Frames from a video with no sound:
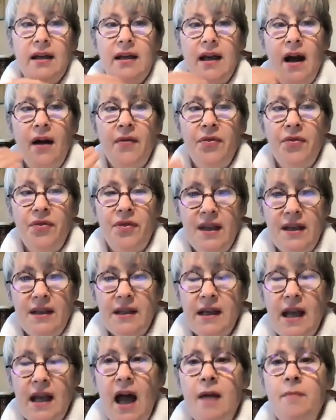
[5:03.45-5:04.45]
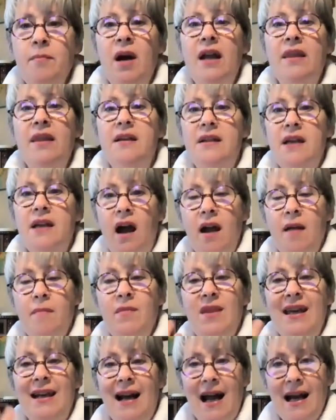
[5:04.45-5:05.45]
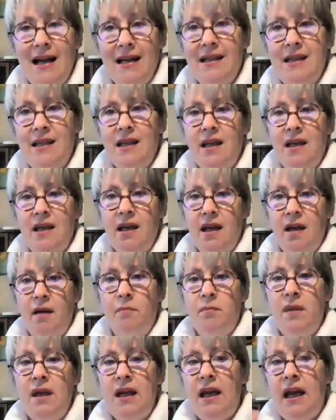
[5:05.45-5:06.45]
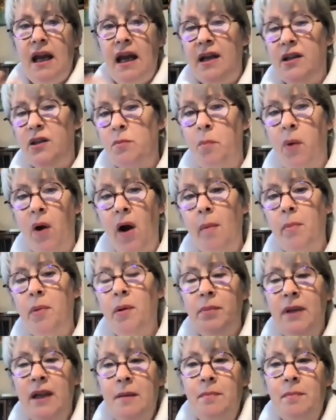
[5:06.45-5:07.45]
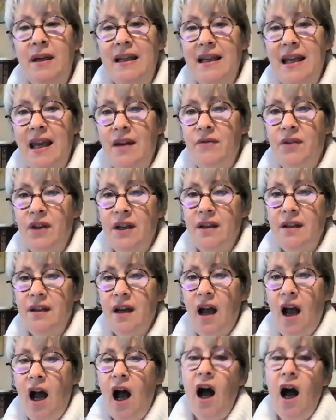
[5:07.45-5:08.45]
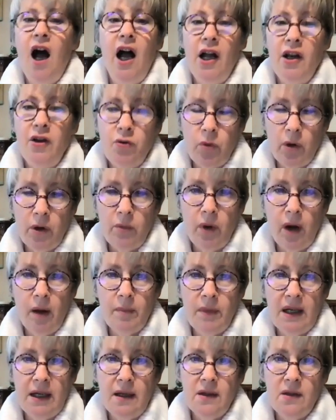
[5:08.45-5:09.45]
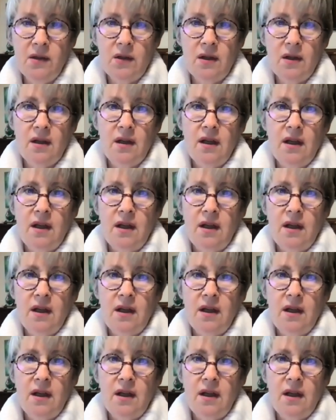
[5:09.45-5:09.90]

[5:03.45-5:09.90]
Now, this guy, by the time that I see him, has probably been given 100 remedies.